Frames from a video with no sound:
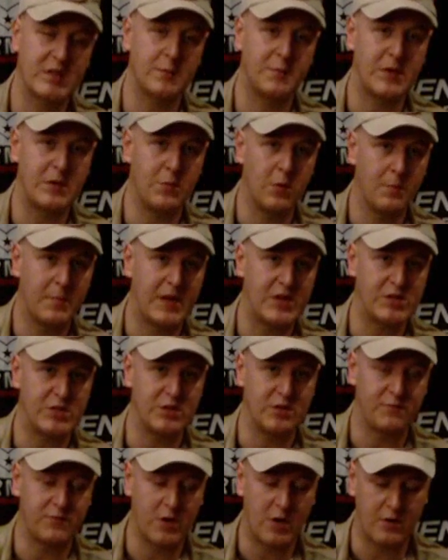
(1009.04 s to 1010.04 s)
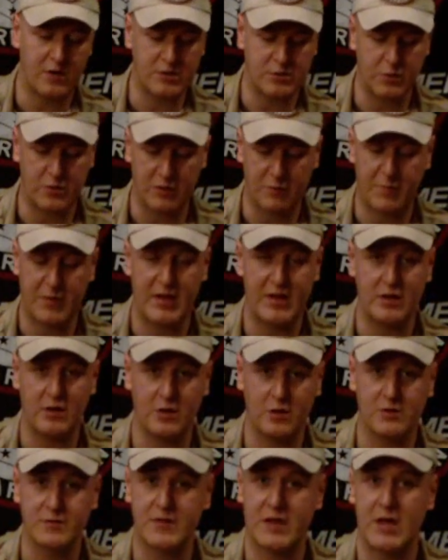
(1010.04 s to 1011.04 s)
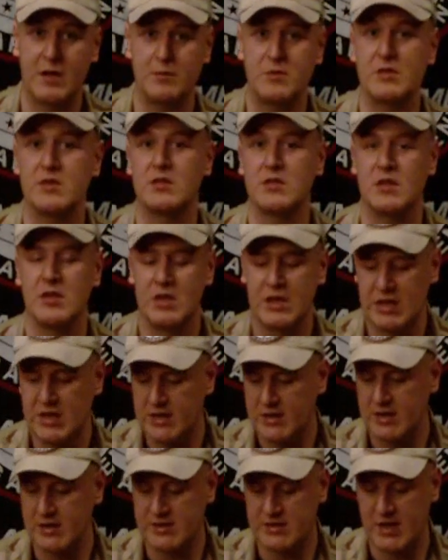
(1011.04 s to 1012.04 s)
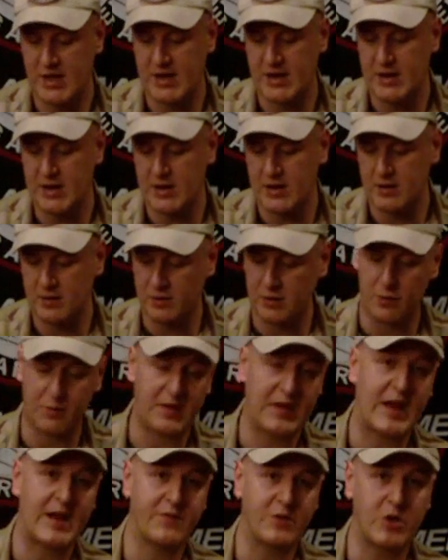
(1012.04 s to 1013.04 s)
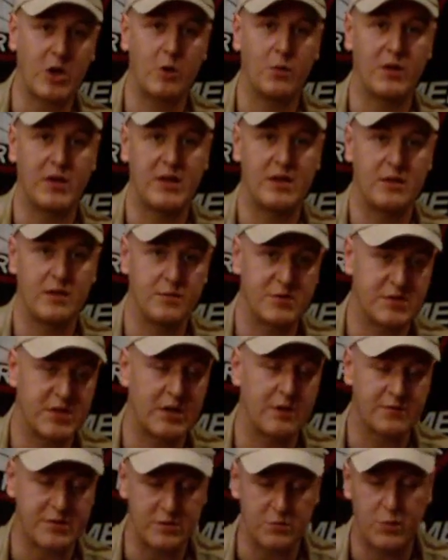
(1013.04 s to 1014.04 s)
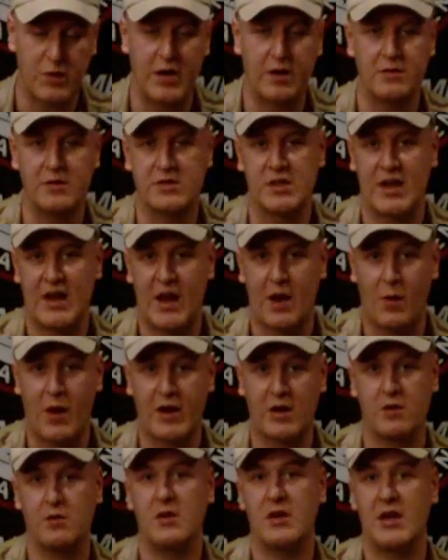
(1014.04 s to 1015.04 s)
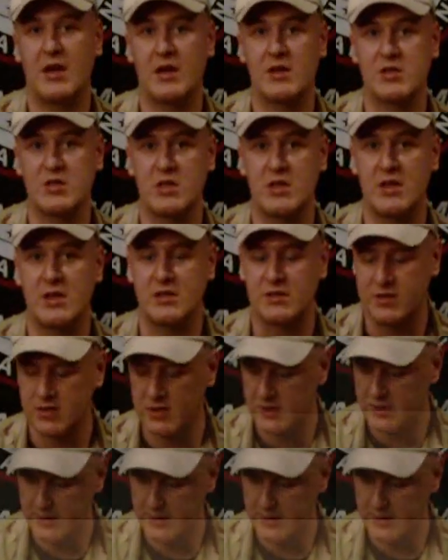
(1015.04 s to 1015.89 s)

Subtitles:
thing that people mention, have noticed when I've played at a lot of games, is that they say, you know, they have a go on it themselves as well, is at how accurate it actually is.